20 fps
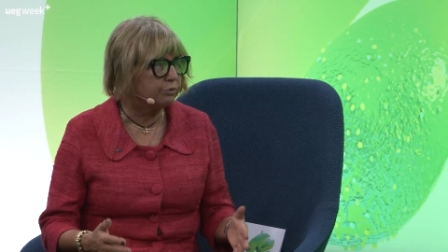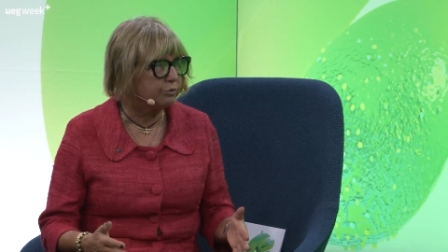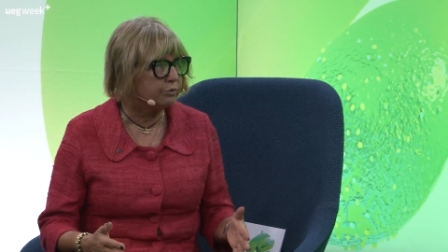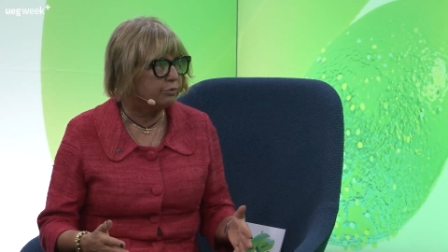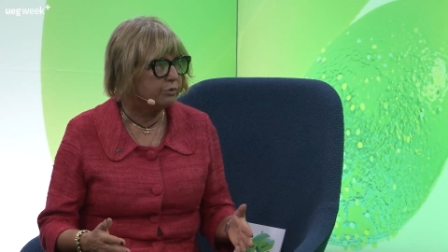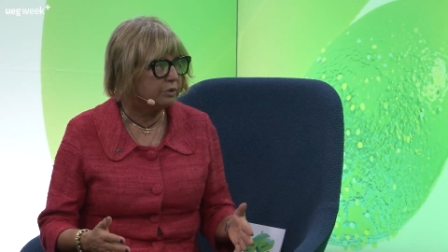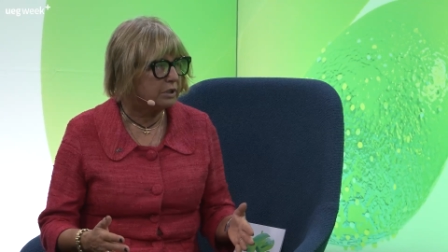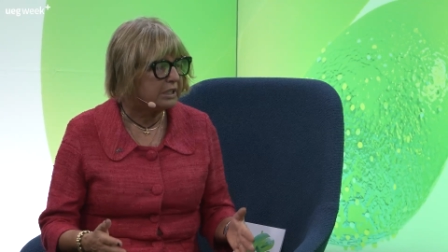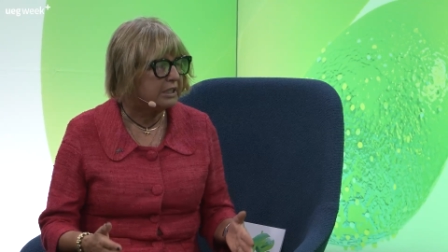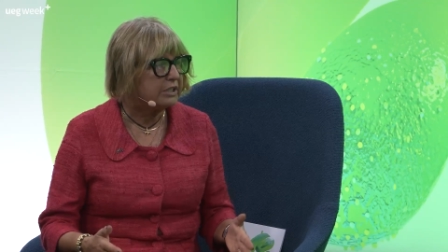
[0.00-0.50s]
to
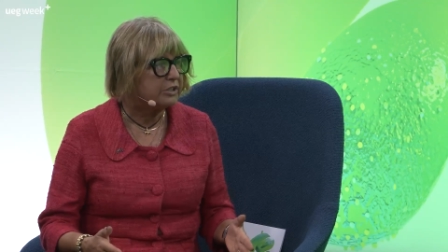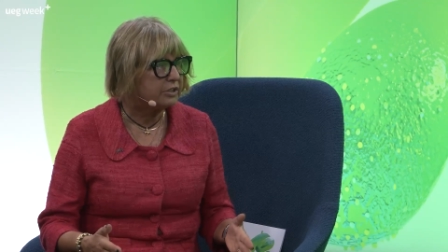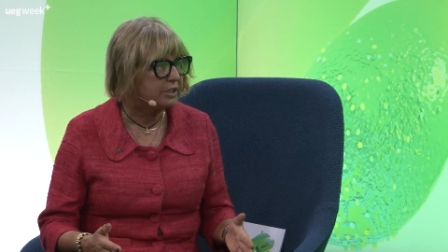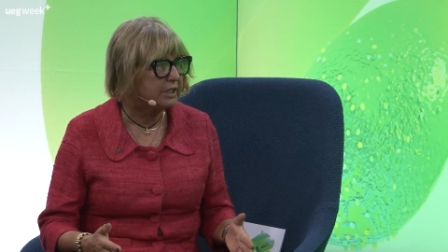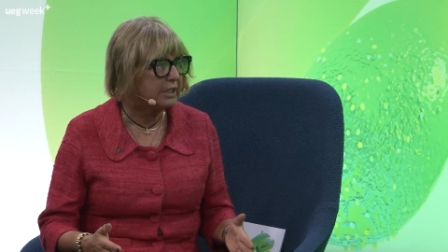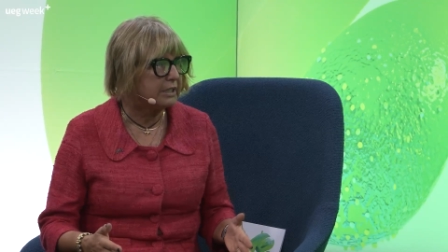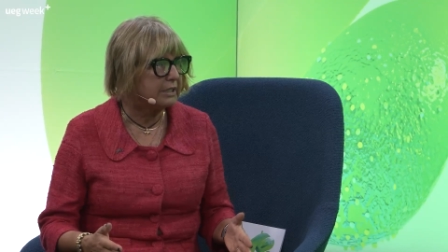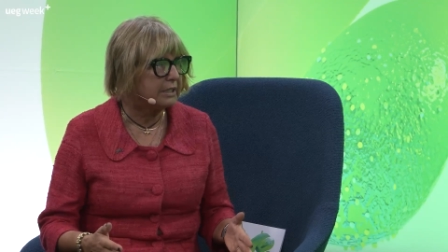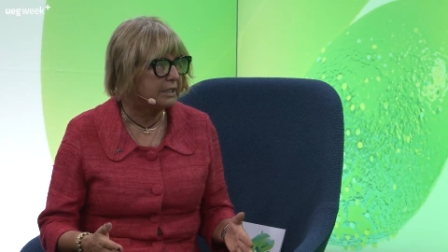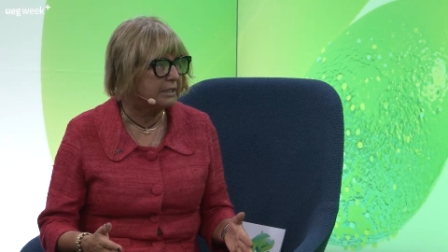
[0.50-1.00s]
teach
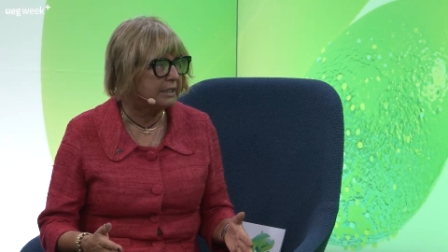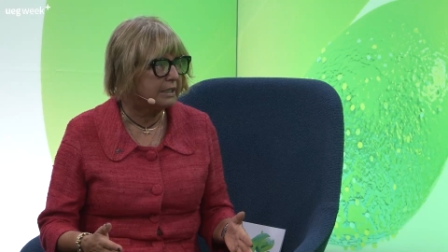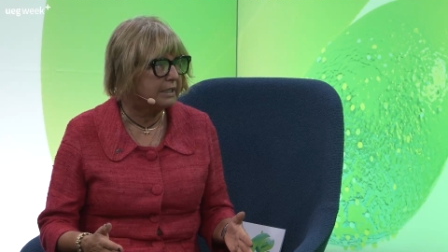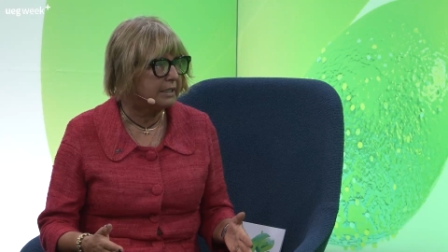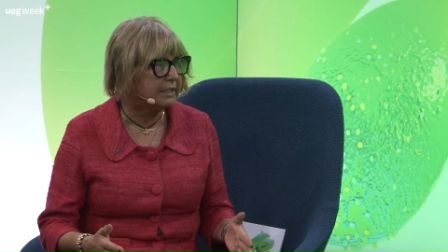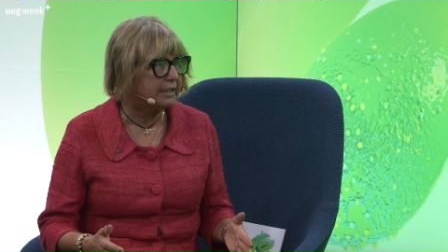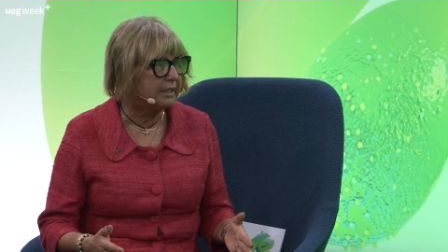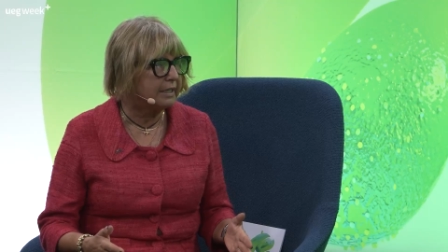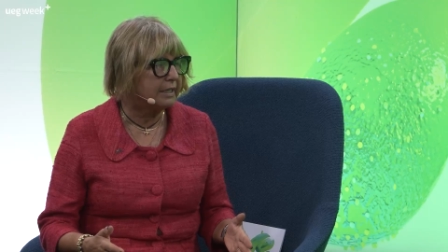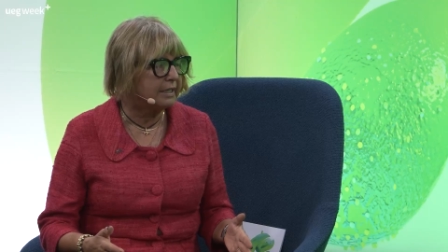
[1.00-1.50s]
the, the, the,
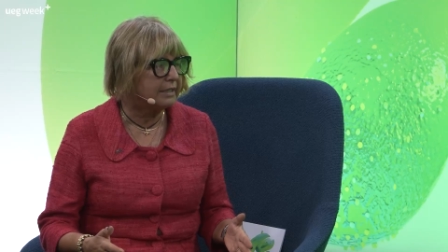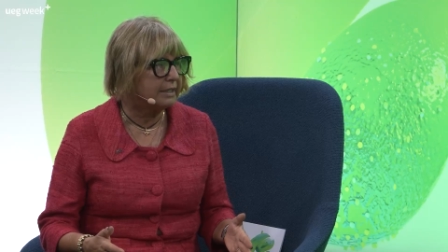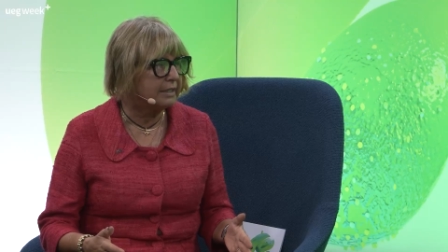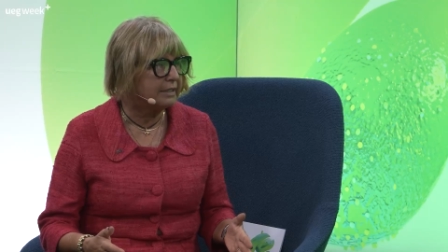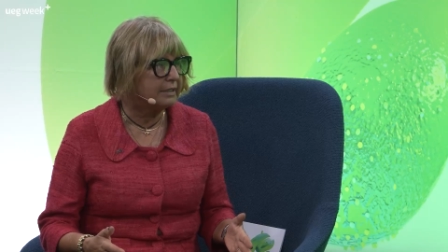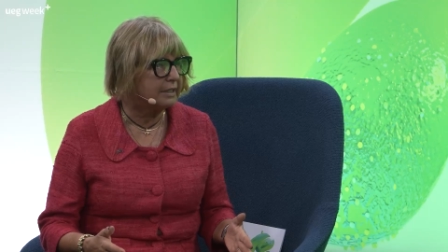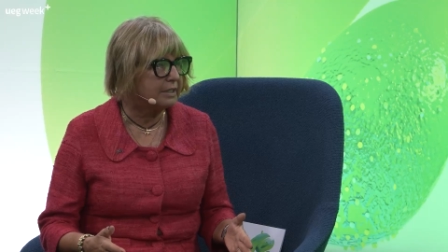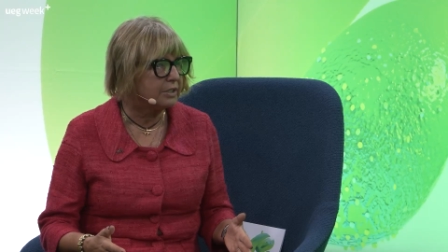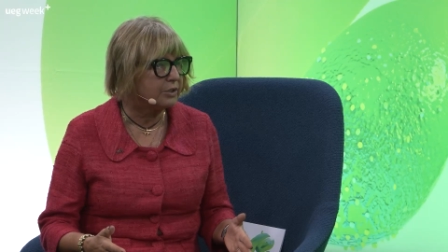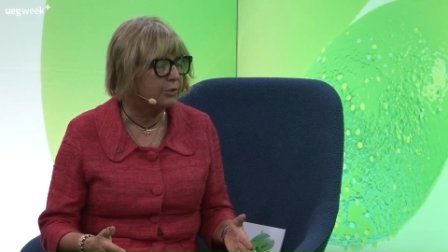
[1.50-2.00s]
the,
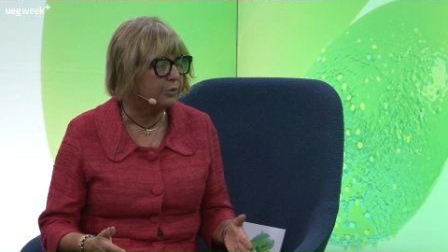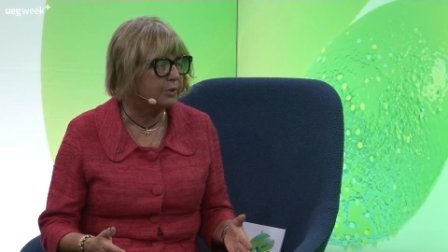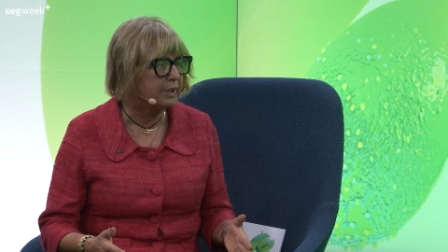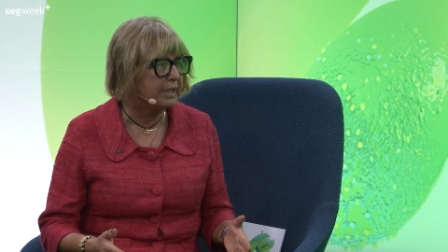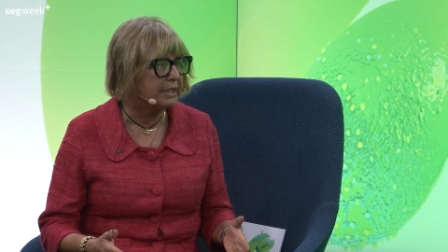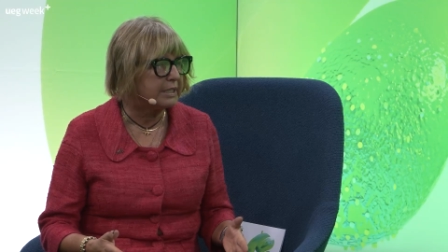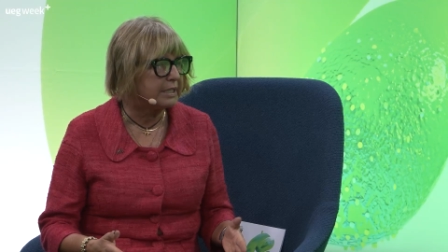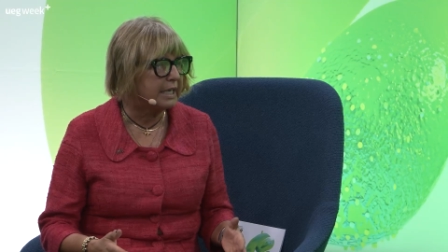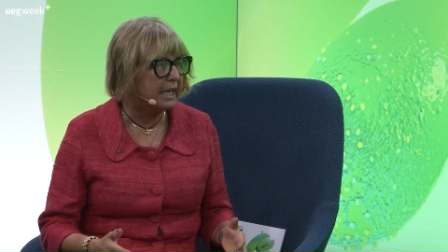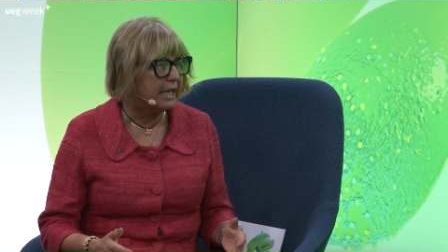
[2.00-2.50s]
the
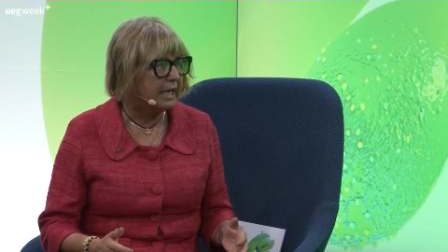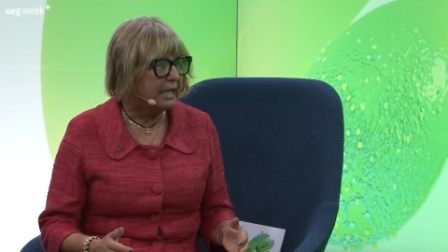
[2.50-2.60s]
students,